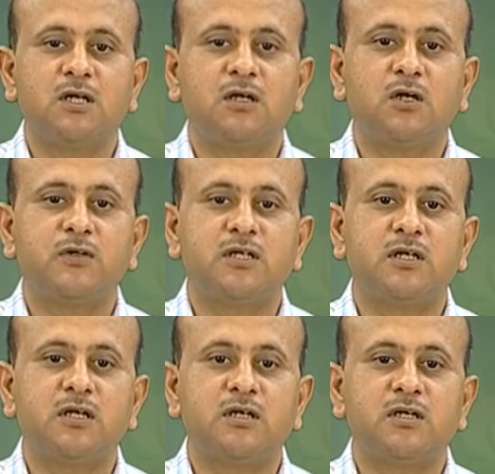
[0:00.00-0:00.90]
Now, there
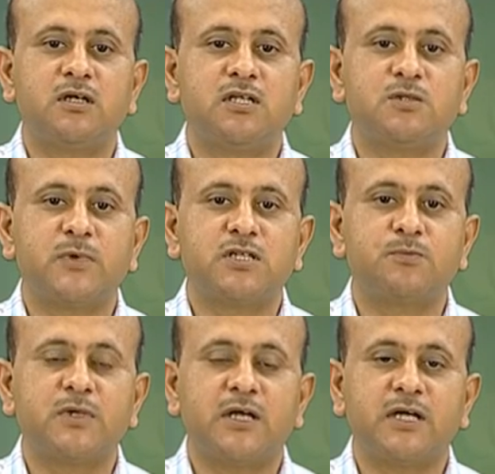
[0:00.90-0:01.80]
are
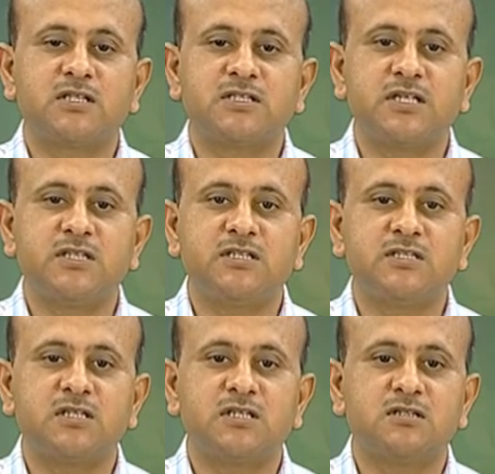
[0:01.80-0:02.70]
specimen
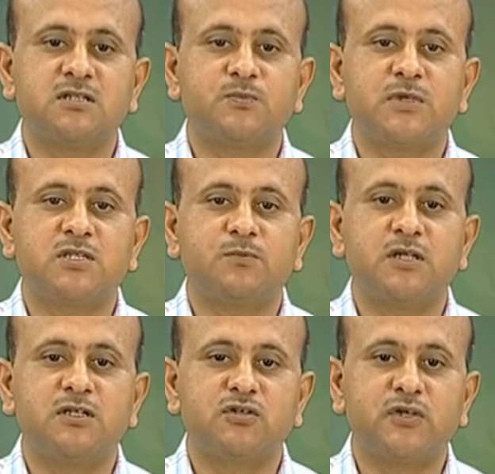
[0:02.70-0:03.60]
exchanges and
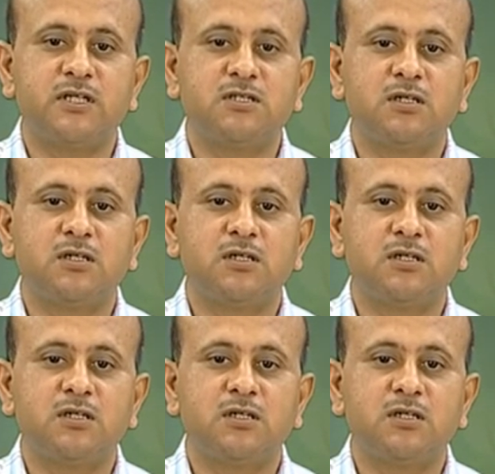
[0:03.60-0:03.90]
specimen stage